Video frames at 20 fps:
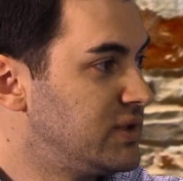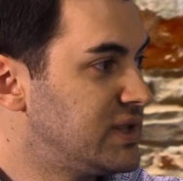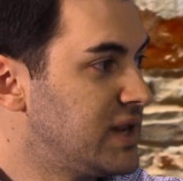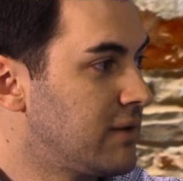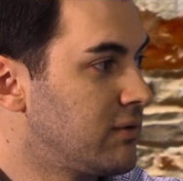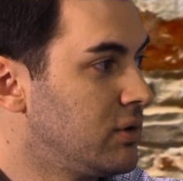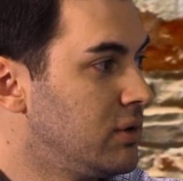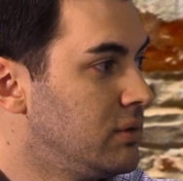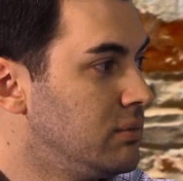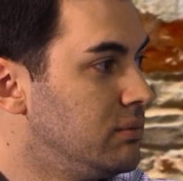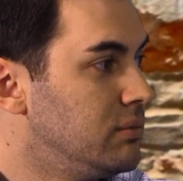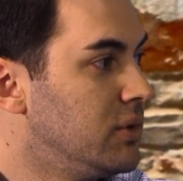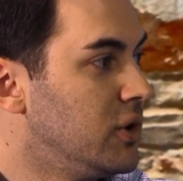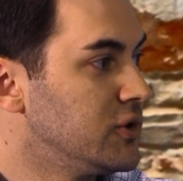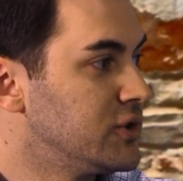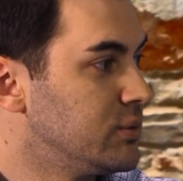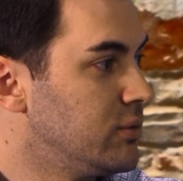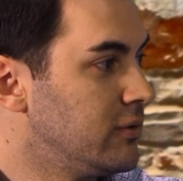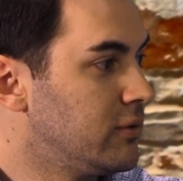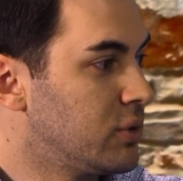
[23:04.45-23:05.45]
several
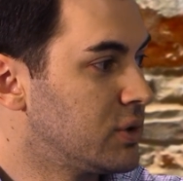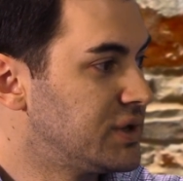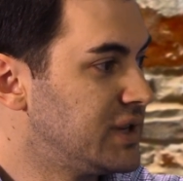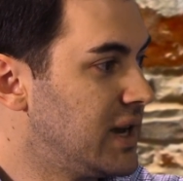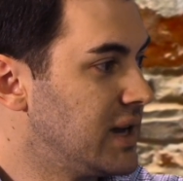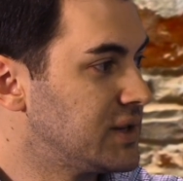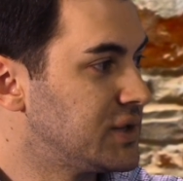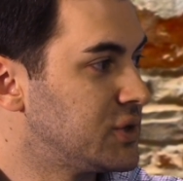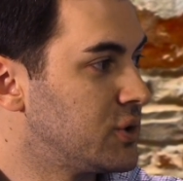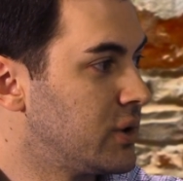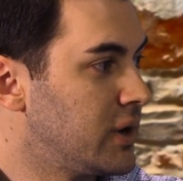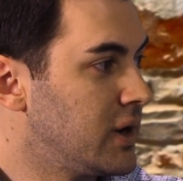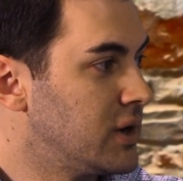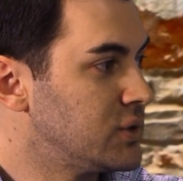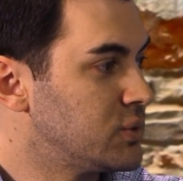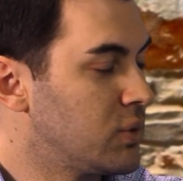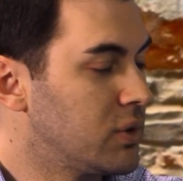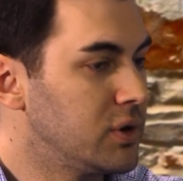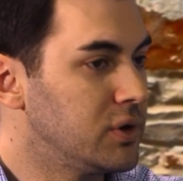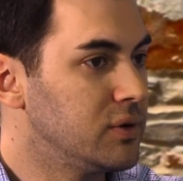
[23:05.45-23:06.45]
multiple vortex
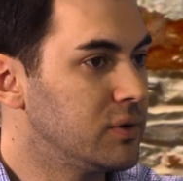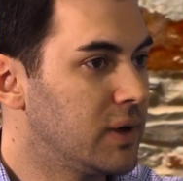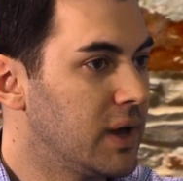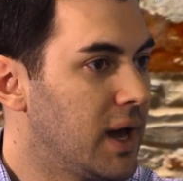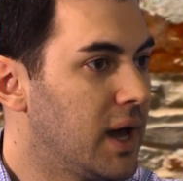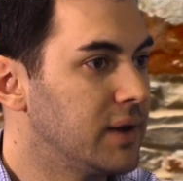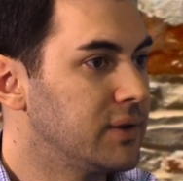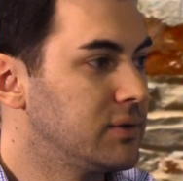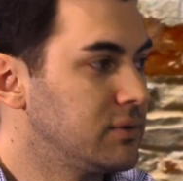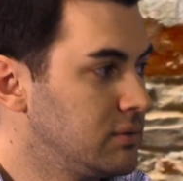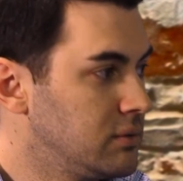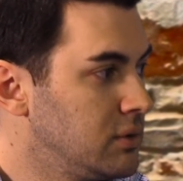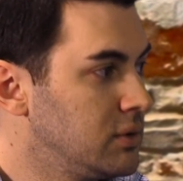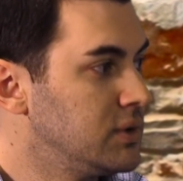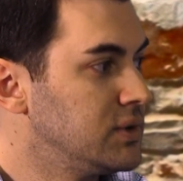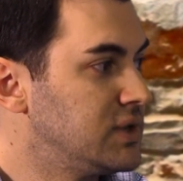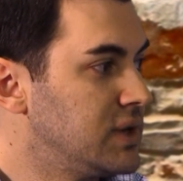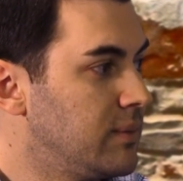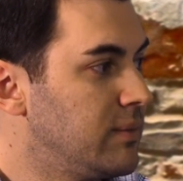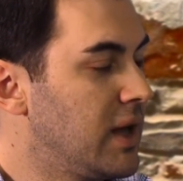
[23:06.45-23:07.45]
tornadoes where you get
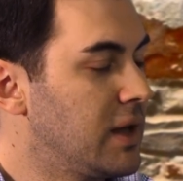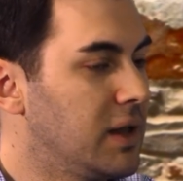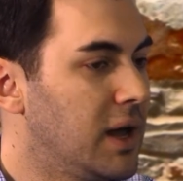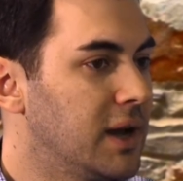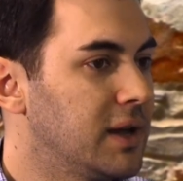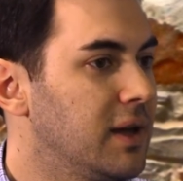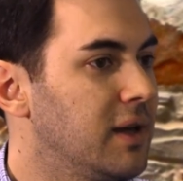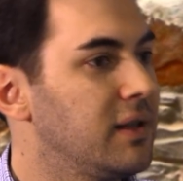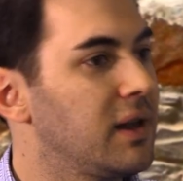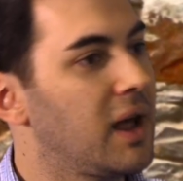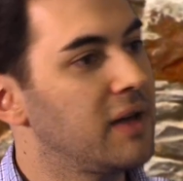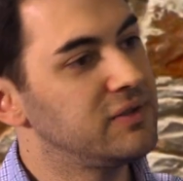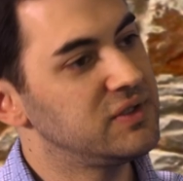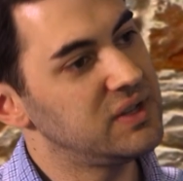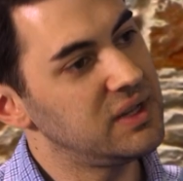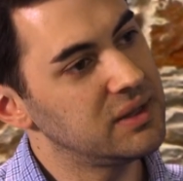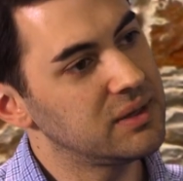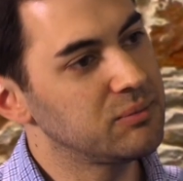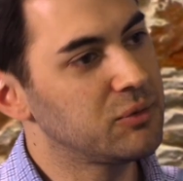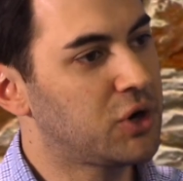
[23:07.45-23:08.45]
some that like it, and I've
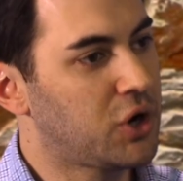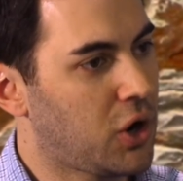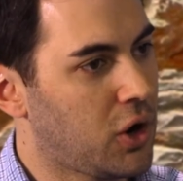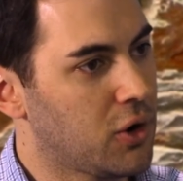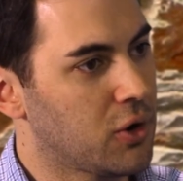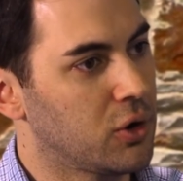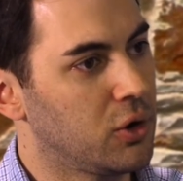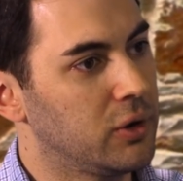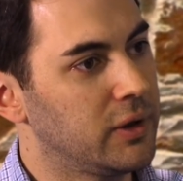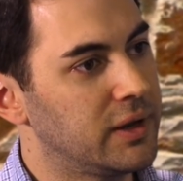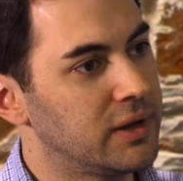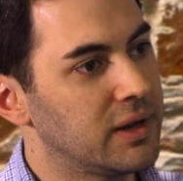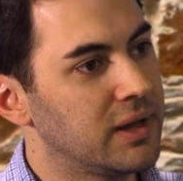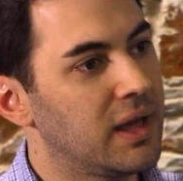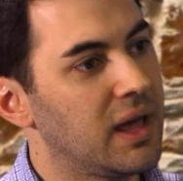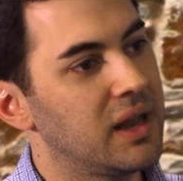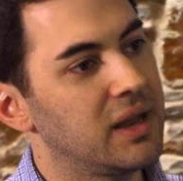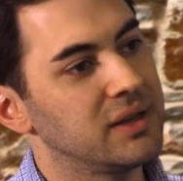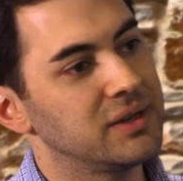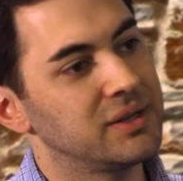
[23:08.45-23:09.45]
seen them curl and get